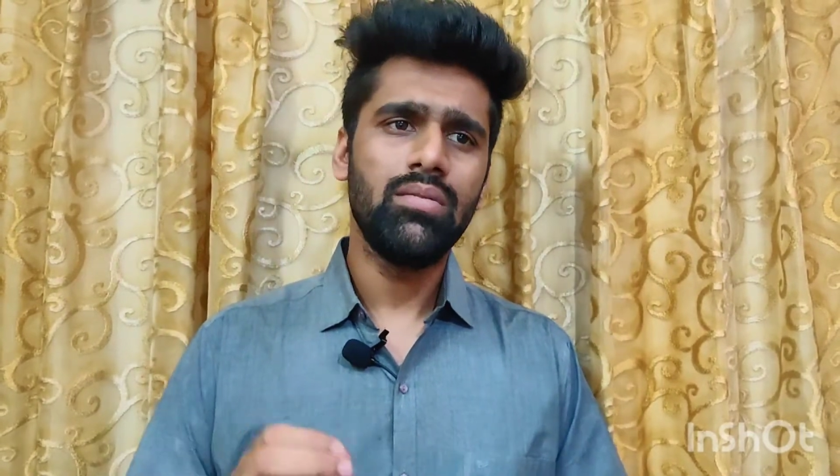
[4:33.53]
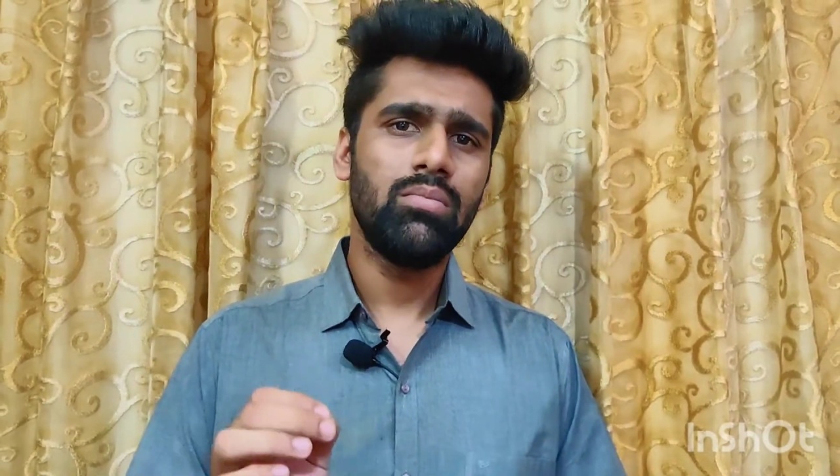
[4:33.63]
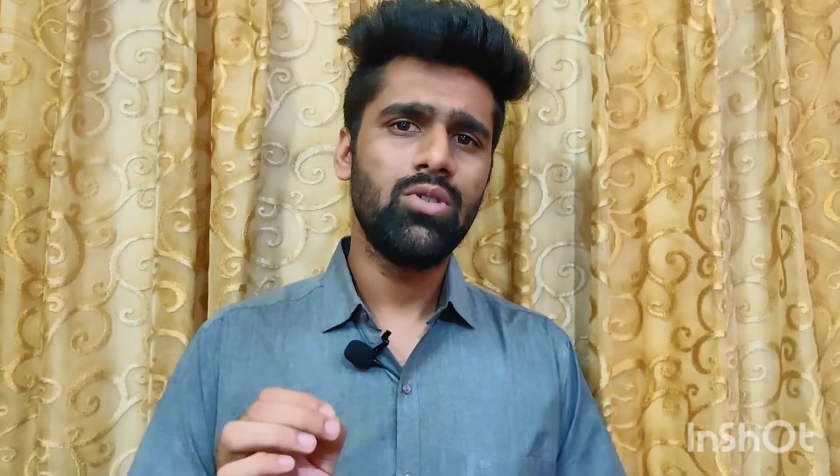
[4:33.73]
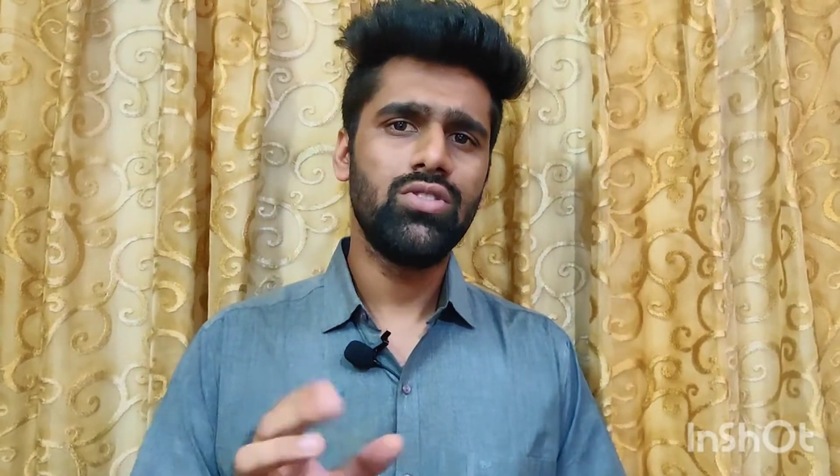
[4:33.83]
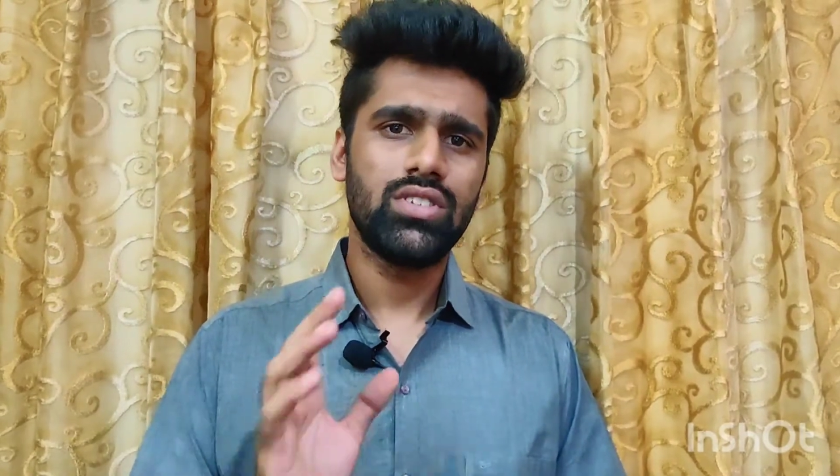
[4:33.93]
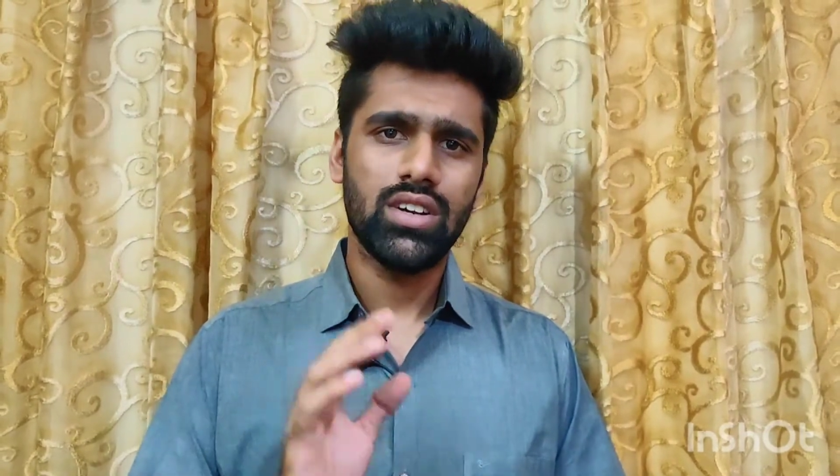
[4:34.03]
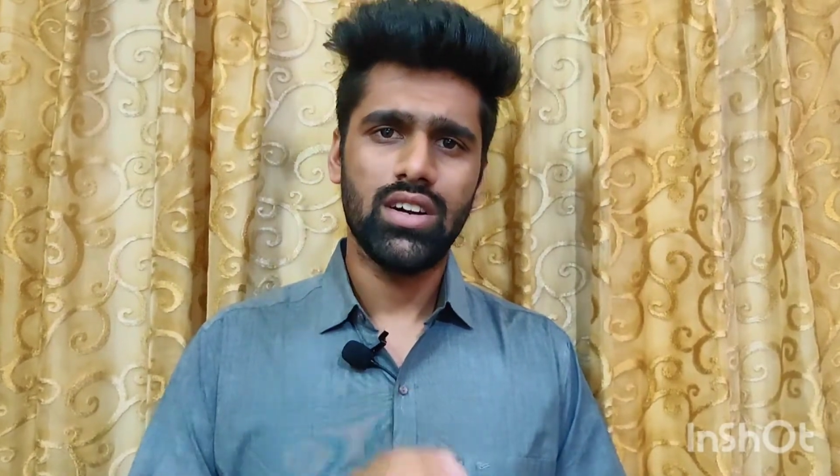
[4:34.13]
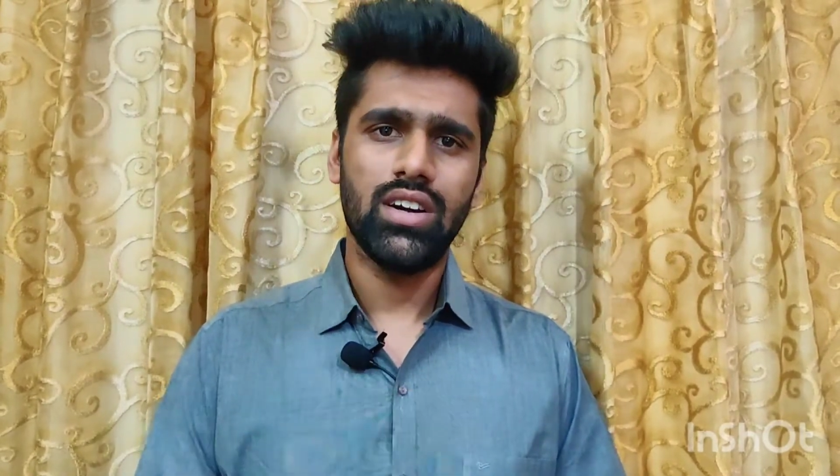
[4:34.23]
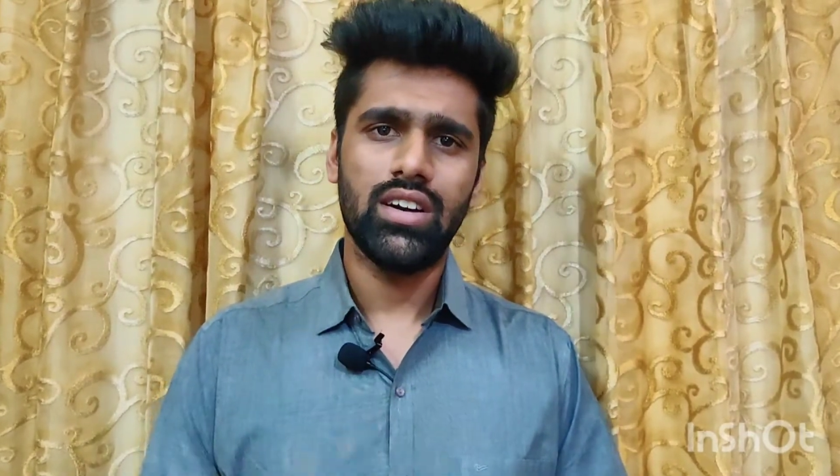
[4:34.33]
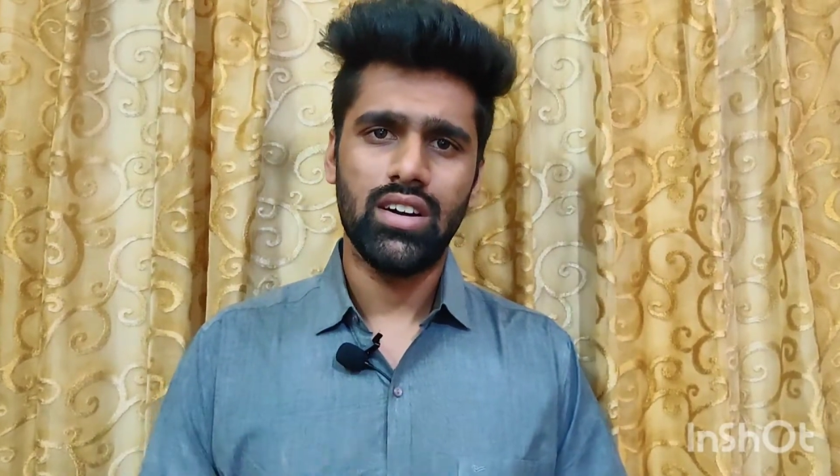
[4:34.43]
most
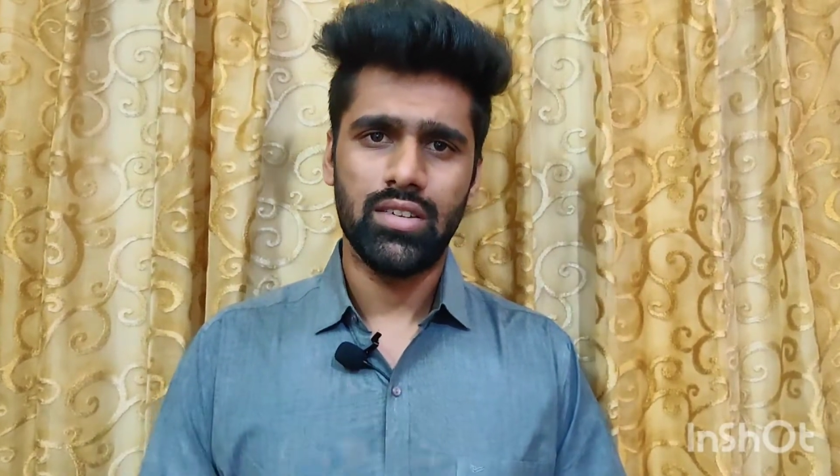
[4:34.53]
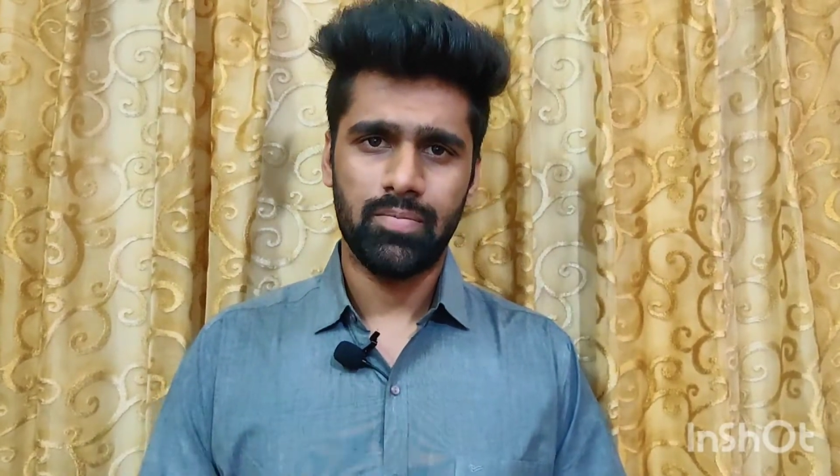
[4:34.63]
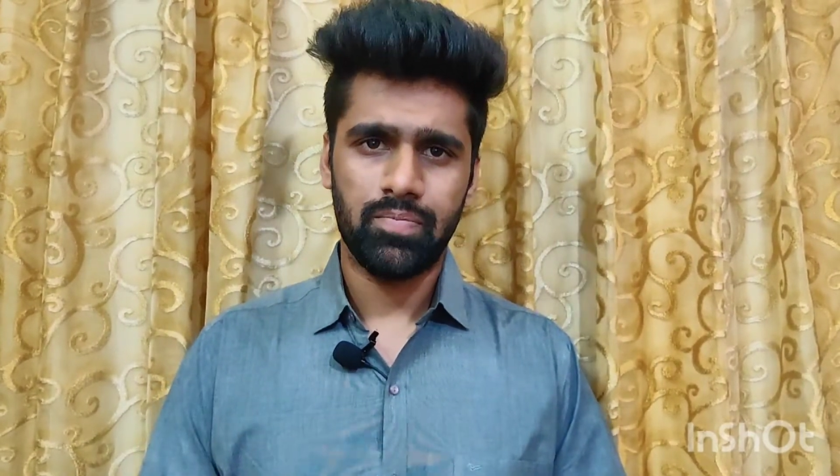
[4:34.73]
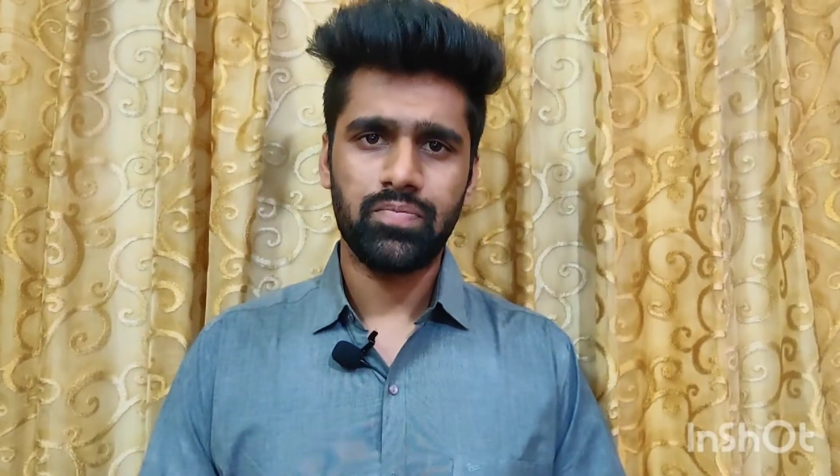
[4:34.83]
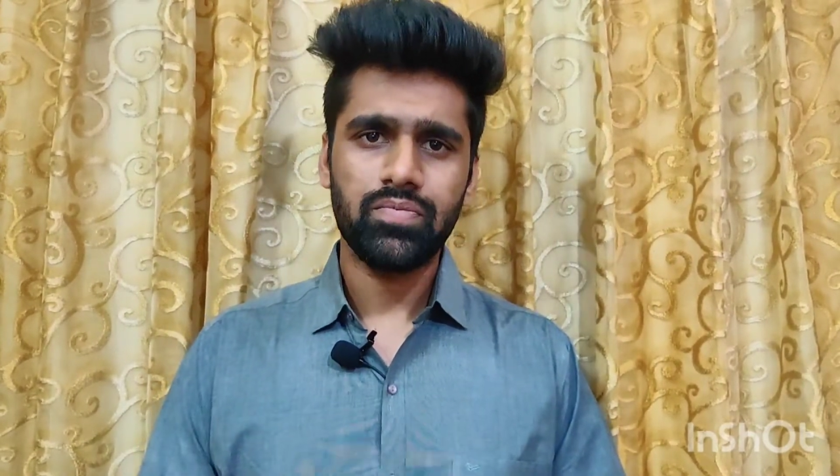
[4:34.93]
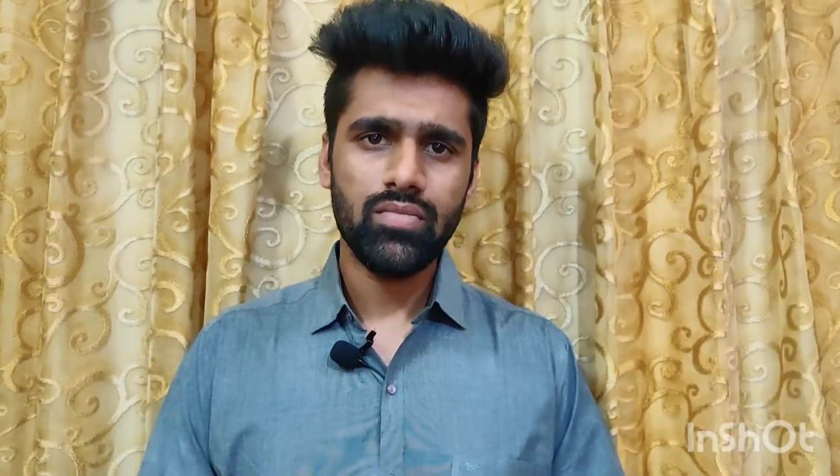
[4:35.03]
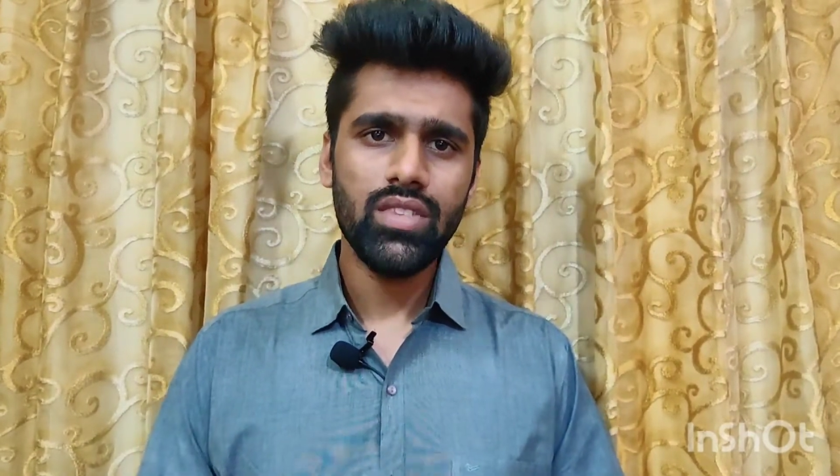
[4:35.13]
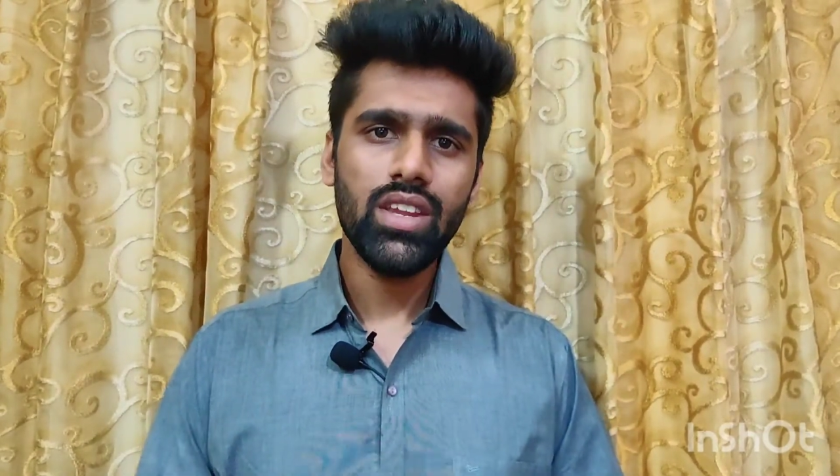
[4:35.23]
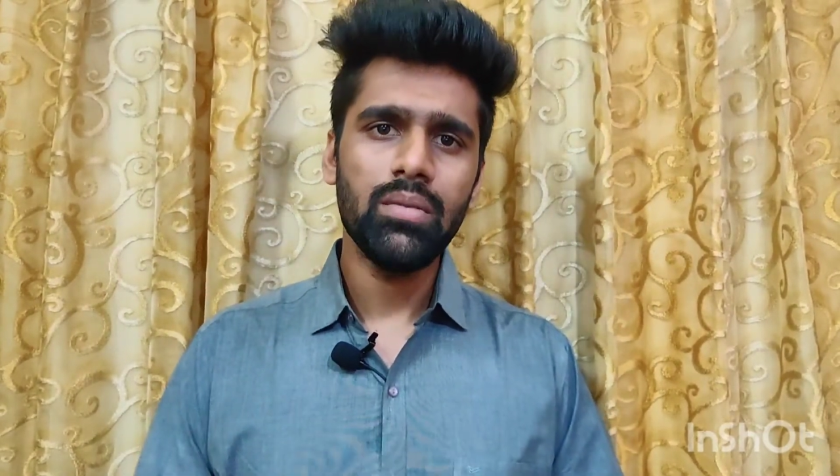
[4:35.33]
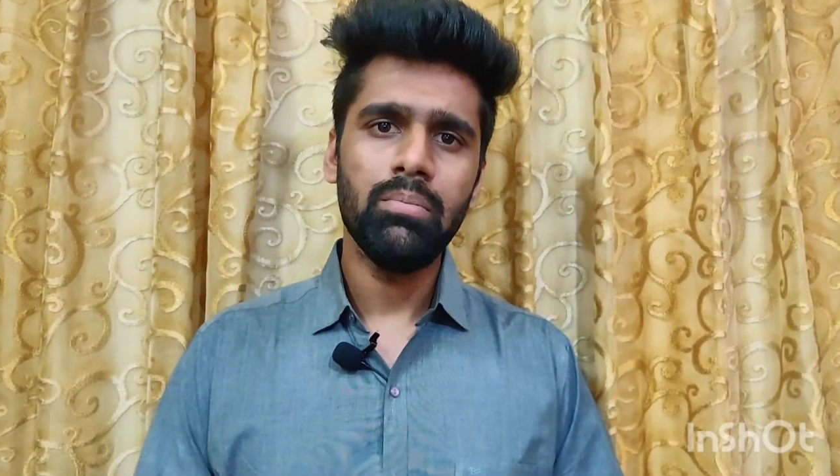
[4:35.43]

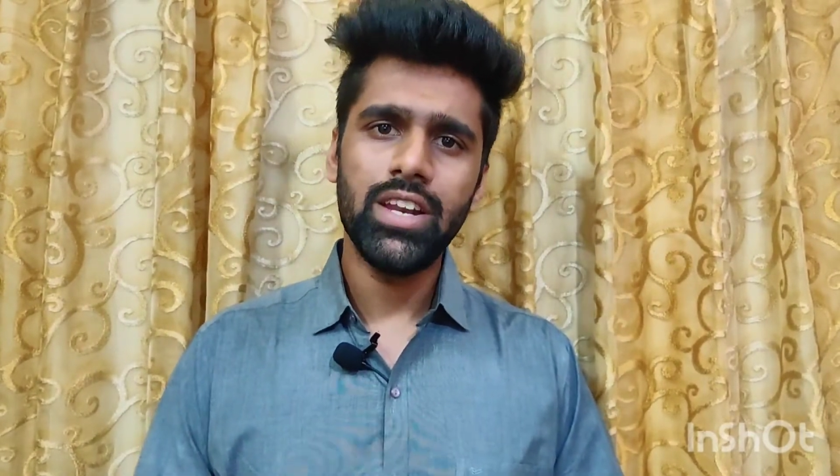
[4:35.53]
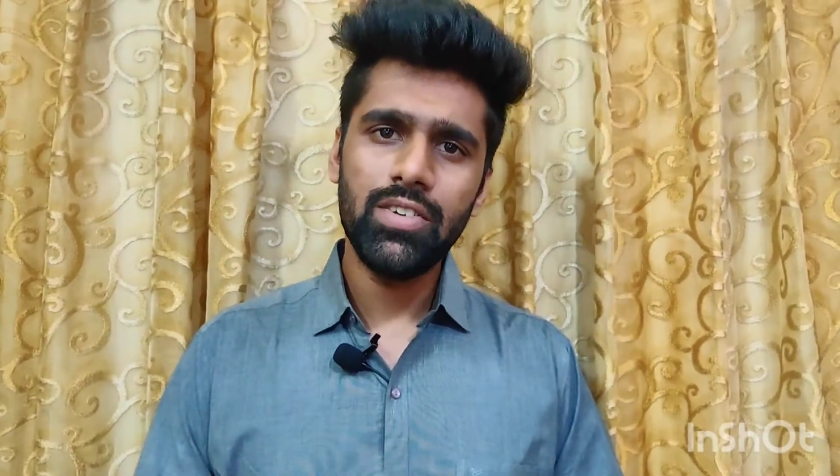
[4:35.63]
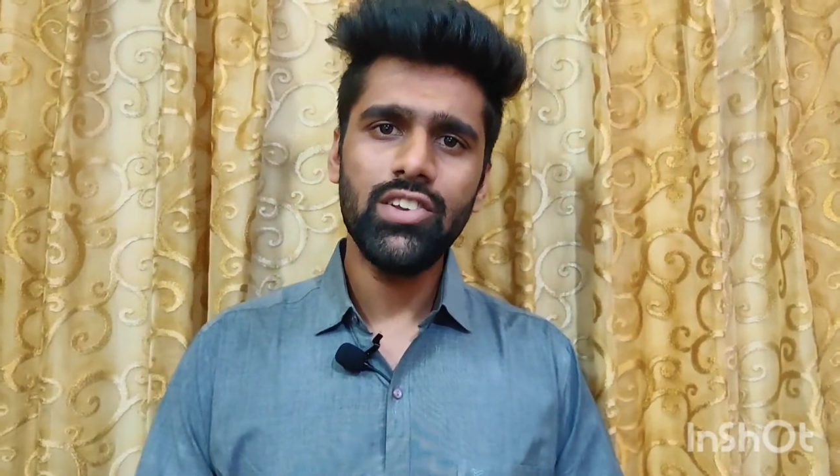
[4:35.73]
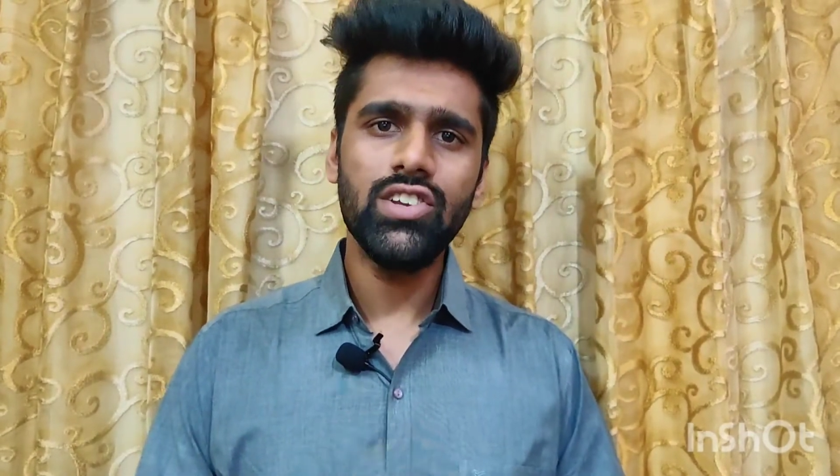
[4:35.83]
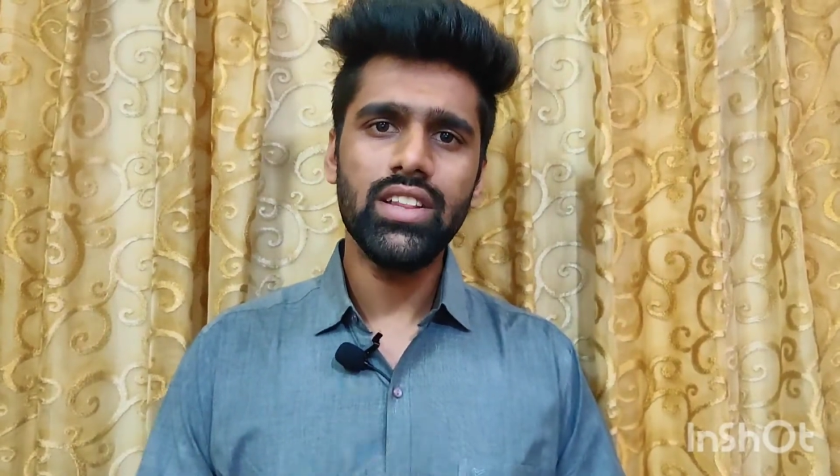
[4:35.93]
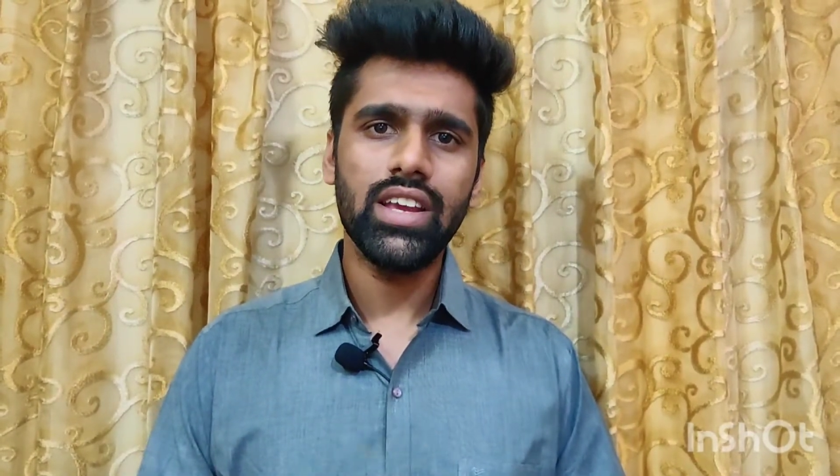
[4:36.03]
beneficial